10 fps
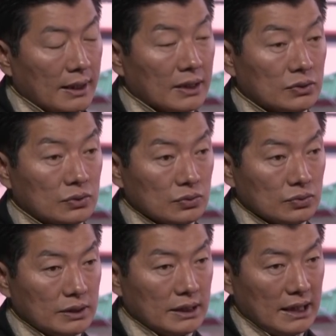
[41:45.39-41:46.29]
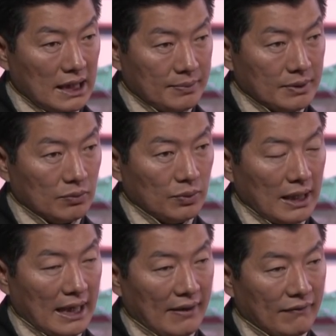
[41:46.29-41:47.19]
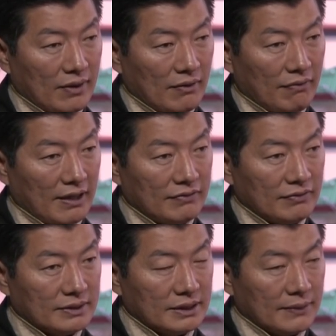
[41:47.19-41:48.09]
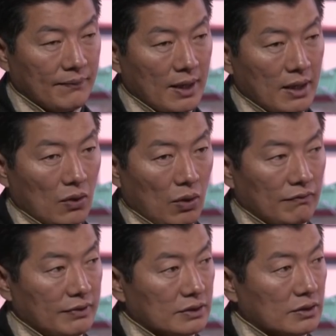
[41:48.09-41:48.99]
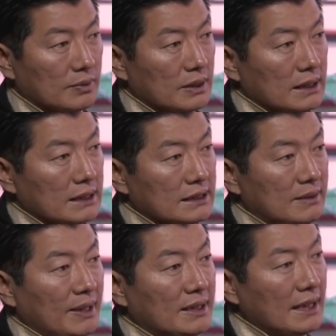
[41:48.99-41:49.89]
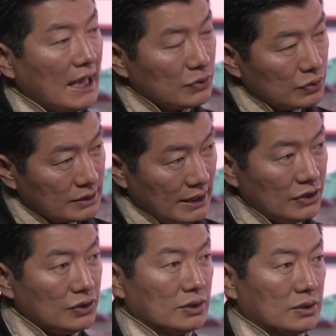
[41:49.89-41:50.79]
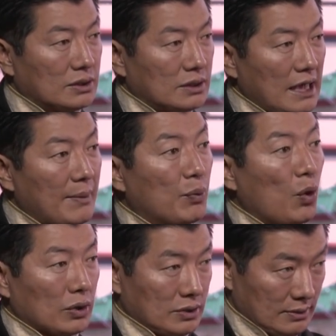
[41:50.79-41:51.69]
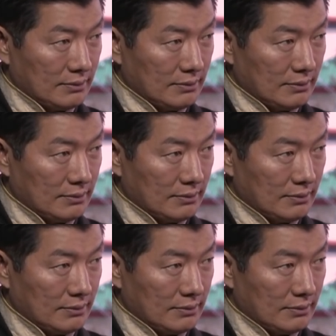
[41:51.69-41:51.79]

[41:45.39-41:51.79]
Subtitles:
Now soon in April we'll have the 550 conference of Tibetan associations abroad,